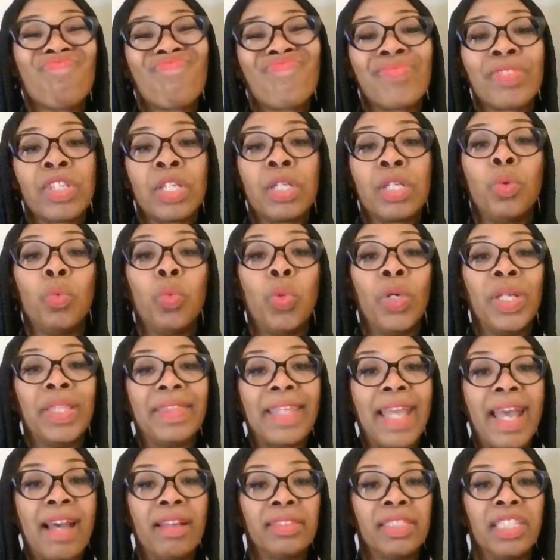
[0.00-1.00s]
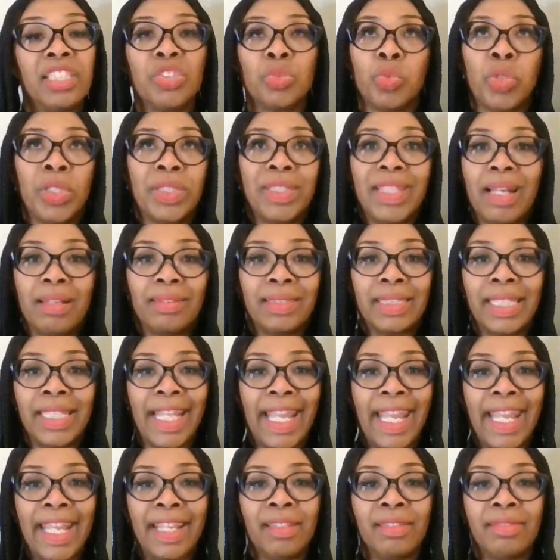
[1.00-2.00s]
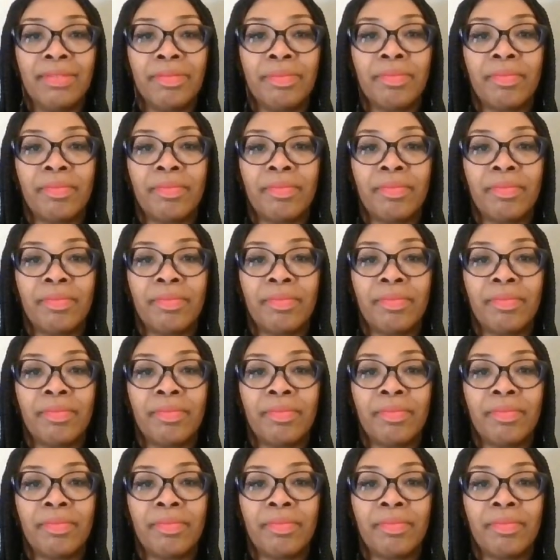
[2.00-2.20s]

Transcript: $1,008.